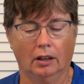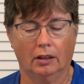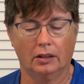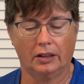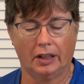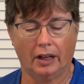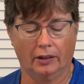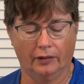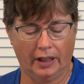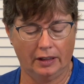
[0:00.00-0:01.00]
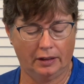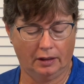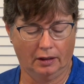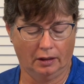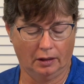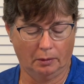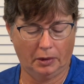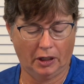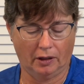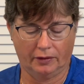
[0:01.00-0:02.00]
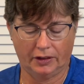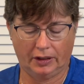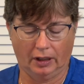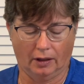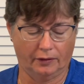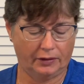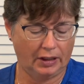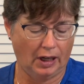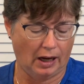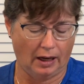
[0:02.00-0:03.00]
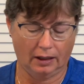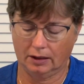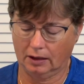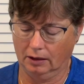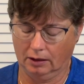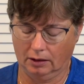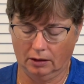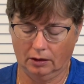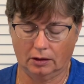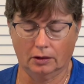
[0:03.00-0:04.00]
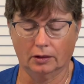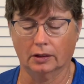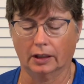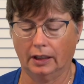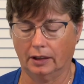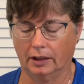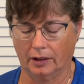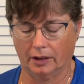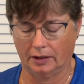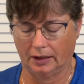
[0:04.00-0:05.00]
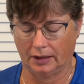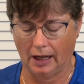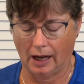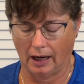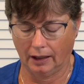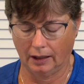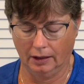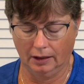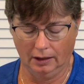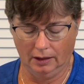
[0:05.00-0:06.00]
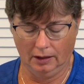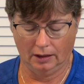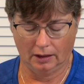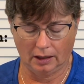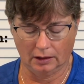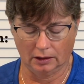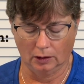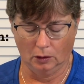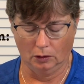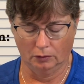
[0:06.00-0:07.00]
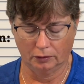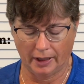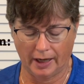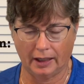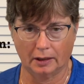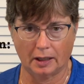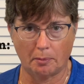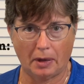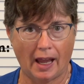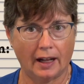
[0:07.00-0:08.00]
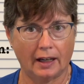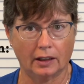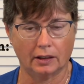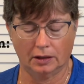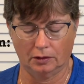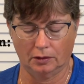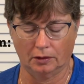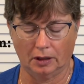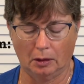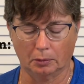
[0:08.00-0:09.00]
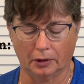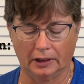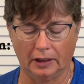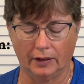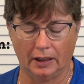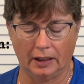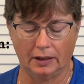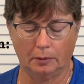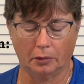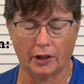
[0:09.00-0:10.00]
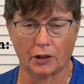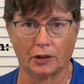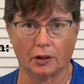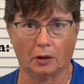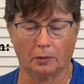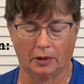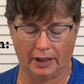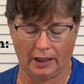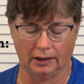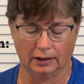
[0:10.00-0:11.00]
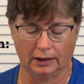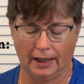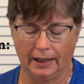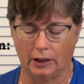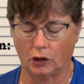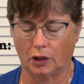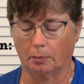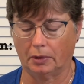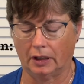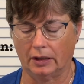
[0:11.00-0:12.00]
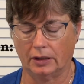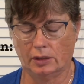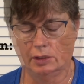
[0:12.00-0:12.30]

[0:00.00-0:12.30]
Just sacrificed a pair of socks. So again, there it's a sock. Got a little hole for adding that padding to help relieve any pressure on where that little tiny chip is.